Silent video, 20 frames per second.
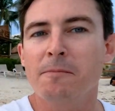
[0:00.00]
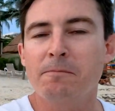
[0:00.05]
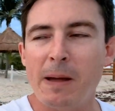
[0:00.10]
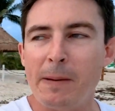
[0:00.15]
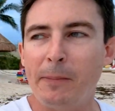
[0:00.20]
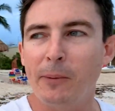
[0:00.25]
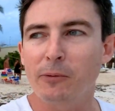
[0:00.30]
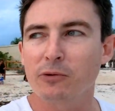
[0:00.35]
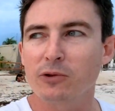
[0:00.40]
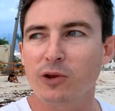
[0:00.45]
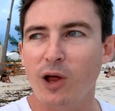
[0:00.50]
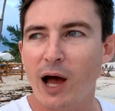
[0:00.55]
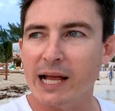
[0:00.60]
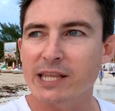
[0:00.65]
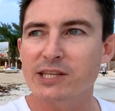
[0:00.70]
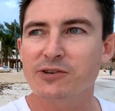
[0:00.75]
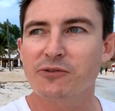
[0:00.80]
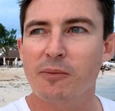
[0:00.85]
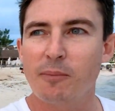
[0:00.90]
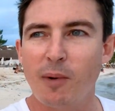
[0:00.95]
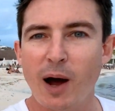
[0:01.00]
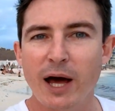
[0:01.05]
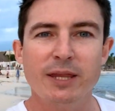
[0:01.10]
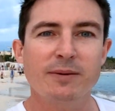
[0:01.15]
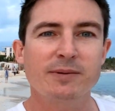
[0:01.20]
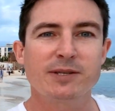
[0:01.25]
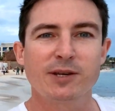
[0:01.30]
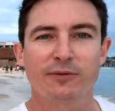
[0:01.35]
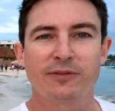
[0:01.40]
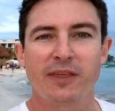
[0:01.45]
People like to remind
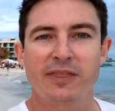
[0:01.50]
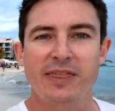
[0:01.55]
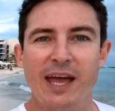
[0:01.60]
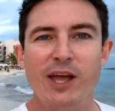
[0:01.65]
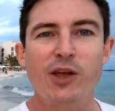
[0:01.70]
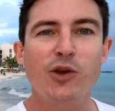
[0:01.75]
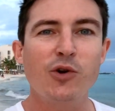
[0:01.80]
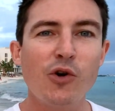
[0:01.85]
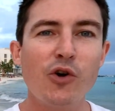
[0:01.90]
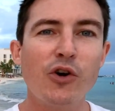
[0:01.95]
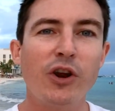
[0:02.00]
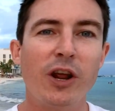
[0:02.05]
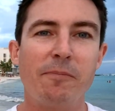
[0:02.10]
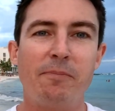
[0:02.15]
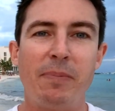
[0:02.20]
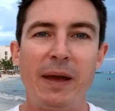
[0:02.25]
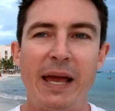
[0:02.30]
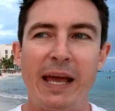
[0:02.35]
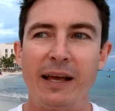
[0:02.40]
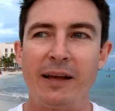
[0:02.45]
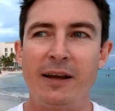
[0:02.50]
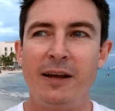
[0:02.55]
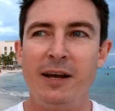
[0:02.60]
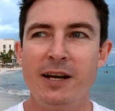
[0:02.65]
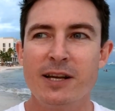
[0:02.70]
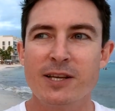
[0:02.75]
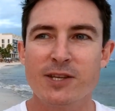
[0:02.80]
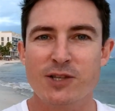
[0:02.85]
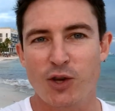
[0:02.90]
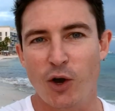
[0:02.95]
themselves that they're good at being
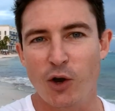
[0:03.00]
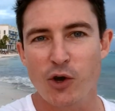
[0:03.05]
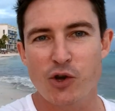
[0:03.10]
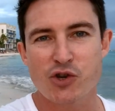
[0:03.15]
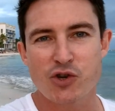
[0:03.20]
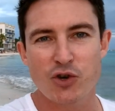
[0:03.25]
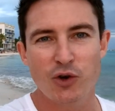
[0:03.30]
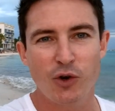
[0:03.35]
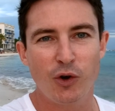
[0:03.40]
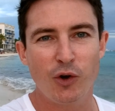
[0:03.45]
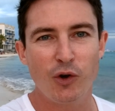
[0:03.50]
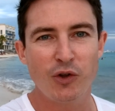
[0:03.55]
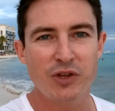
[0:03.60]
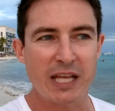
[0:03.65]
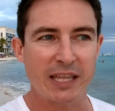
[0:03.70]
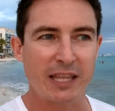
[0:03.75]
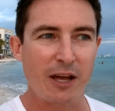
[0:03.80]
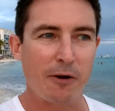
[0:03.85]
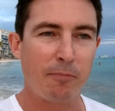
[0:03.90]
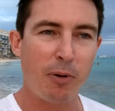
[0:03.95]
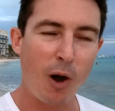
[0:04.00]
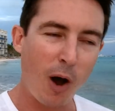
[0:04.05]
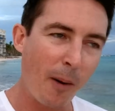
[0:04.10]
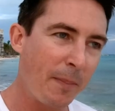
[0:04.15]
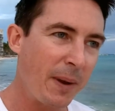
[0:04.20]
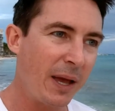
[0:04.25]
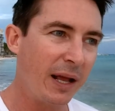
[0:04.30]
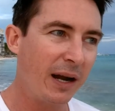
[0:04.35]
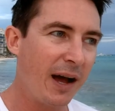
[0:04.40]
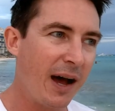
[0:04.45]
social, that they're
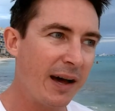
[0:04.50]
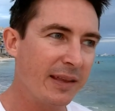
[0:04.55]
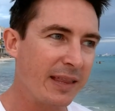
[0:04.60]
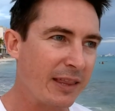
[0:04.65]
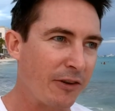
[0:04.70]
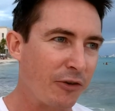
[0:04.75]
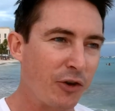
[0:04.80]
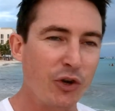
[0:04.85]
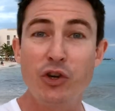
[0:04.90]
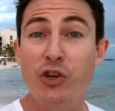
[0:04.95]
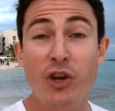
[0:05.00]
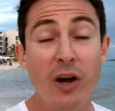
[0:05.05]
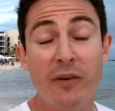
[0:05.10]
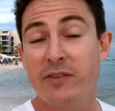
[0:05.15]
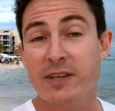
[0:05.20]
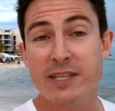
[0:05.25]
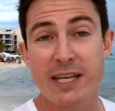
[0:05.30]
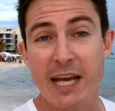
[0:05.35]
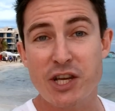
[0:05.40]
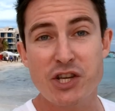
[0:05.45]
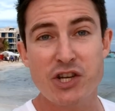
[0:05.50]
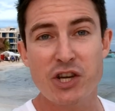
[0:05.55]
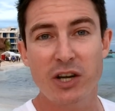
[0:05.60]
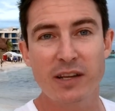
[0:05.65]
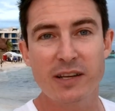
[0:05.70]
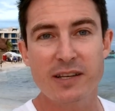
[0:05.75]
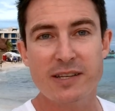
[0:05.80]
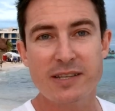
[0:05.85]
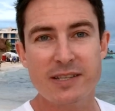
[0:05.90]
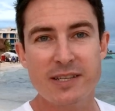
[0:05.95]
popular, that they're good
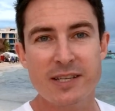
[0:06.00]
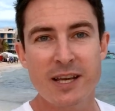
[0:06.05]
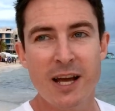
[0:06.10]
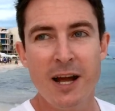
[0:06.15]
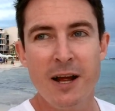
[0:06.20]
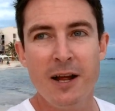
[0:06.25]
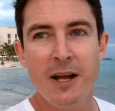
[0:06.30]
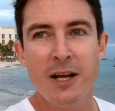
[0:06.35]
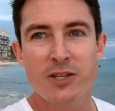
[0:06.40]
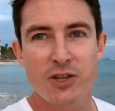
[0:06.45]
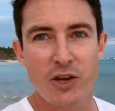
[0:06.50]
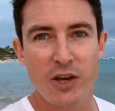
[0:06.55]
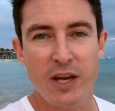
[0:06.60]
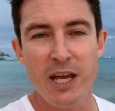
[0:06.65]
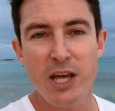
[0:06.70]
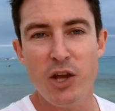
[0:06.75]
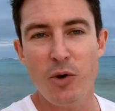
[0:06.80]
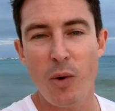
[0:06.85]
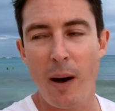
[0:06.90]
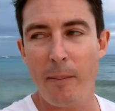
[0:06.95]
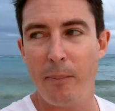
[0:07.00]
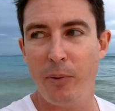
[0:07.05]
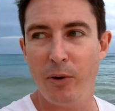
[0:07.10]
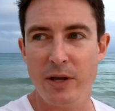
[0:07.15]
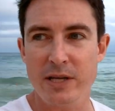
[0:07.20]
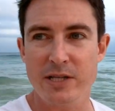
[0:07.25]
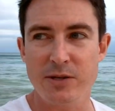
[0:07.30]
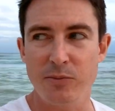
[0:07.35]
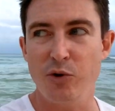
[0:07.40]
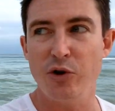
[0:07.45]
conversationalists. So here you are
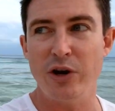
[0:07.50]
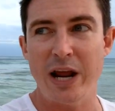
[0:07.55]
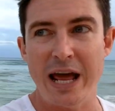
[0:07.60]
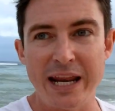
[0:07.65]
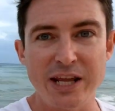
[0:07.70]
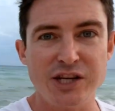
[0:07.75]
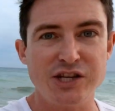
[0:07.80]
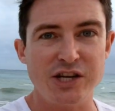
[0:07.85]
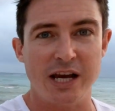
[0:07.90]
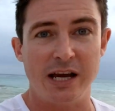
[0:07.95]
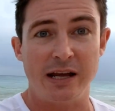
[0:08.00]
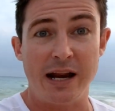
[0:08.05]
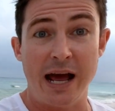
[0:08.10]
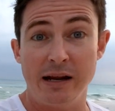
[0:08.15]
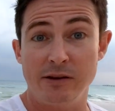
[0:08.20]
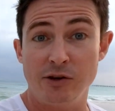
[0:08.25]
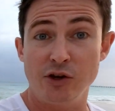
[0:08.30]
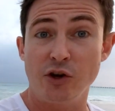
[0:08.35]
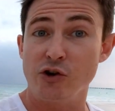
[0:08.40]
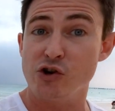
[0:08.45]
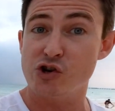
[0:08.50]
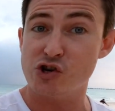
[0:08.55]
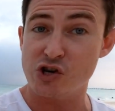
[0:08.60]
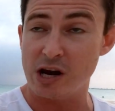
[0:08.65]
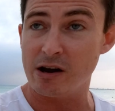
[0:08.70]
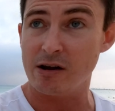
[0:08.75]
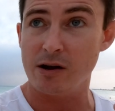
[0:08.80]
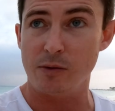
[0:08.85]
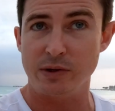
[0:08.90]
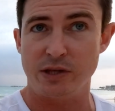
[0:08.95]
putting some good energy in and, you know,
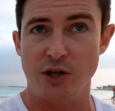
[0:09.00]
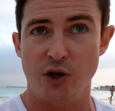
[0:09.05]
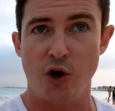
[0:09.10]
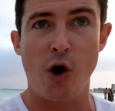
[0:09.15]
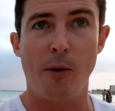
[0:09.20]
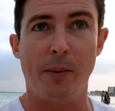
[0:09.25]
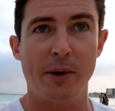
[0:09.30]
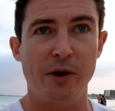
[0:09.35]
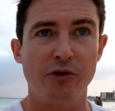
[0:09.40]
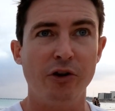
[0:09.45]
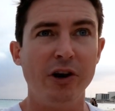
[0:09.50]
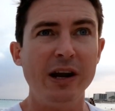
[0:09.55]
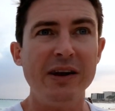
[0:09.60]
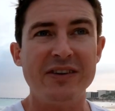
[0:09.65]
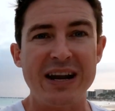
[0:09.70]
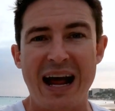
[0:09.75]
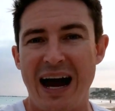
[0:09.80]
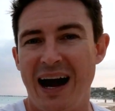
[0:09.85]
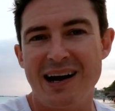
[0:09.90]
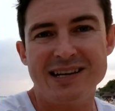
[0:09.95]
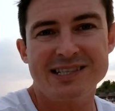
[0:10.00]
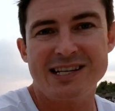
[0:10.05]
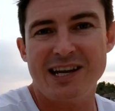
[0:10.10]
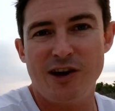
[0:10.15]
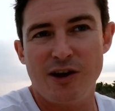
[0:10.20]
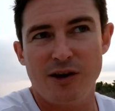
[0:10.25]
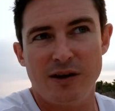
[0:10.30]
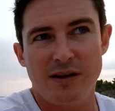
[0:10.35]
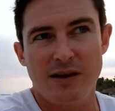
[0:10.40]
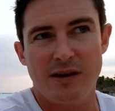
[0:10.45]
sharing it with the girl, but you're not even
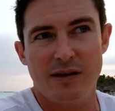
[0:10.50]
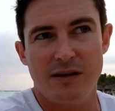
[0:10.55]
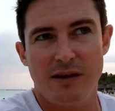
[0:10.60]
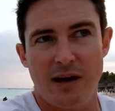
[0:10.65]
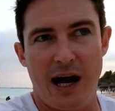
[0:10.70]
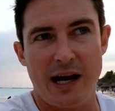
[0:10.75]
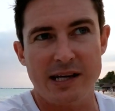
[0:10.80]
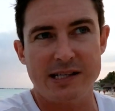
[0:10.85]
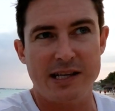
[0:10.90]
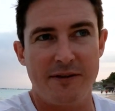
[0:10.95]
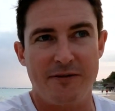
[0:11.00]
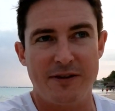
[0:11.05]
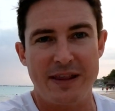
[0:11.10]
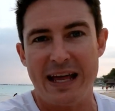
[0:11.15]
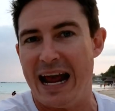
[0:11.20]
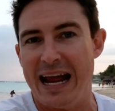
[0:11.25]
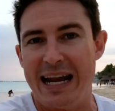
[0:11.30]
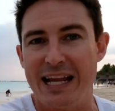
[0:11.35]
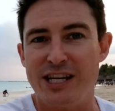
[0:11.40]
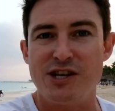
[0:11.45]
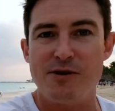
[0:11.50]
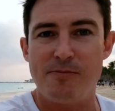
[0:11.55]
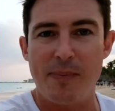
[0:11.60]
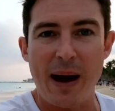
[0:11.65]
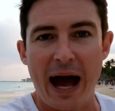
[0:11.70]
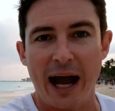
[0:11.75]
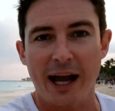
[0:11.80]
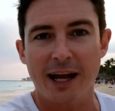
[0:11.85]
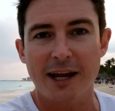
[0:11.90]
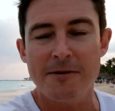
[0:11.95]
asking for that energy
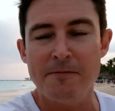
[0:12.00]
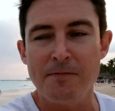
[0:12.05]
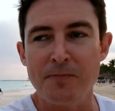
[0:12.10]
back.